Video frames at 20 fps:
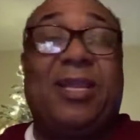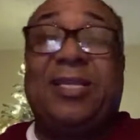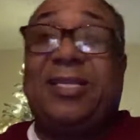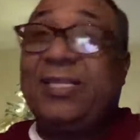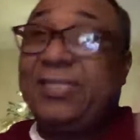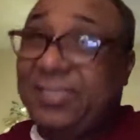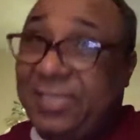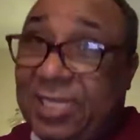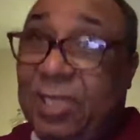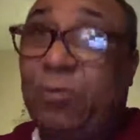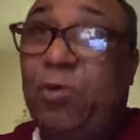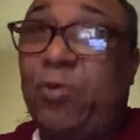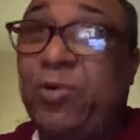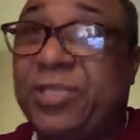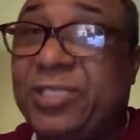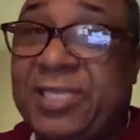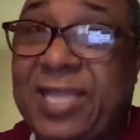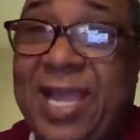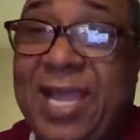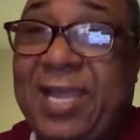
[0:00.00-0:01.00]
they said they will
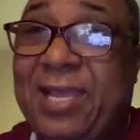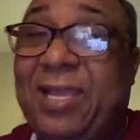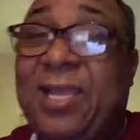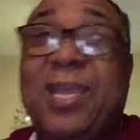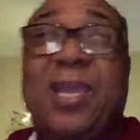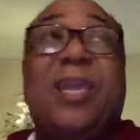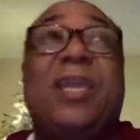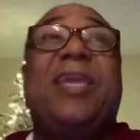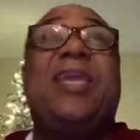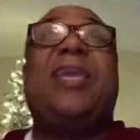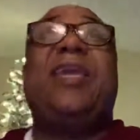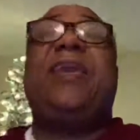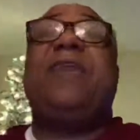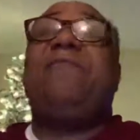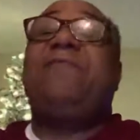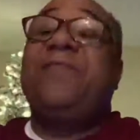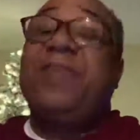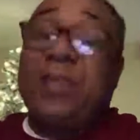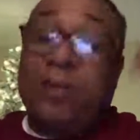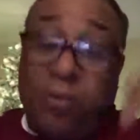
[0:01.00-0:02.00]
resign.
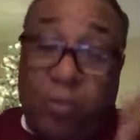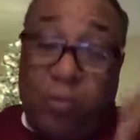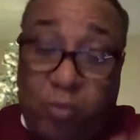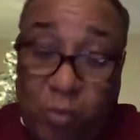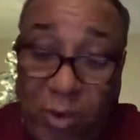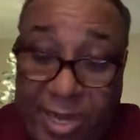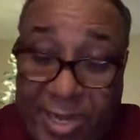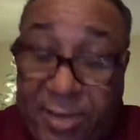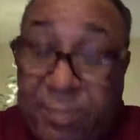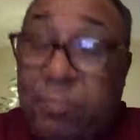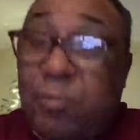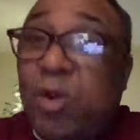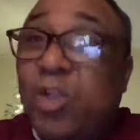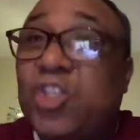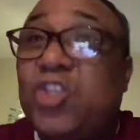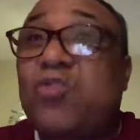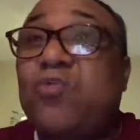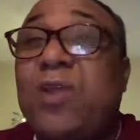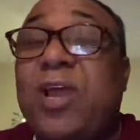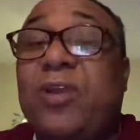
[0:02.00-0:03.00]
If they win
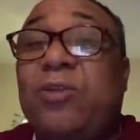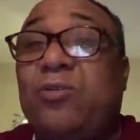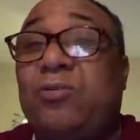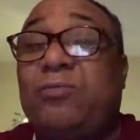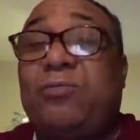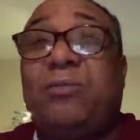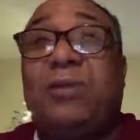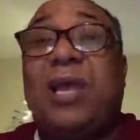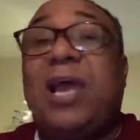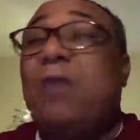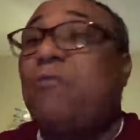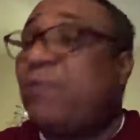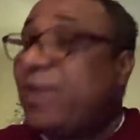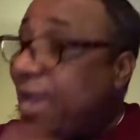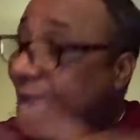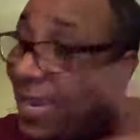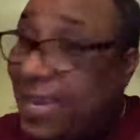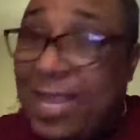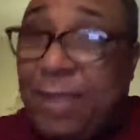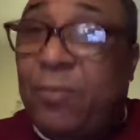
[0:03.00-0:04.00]
Montserrat, I will
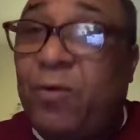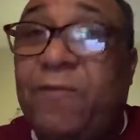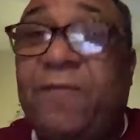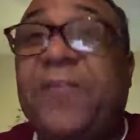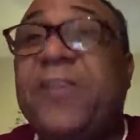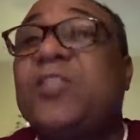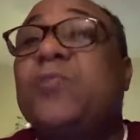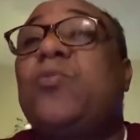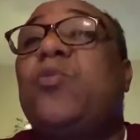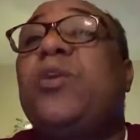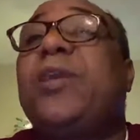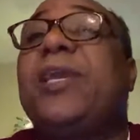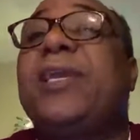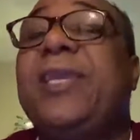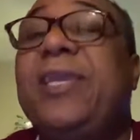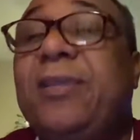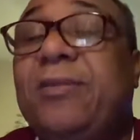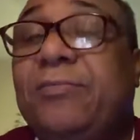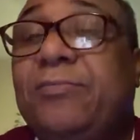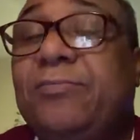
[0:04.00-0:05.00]
not come on Facebook
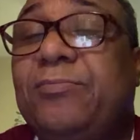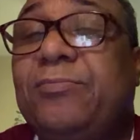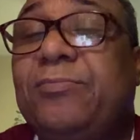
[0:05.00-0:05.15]
again.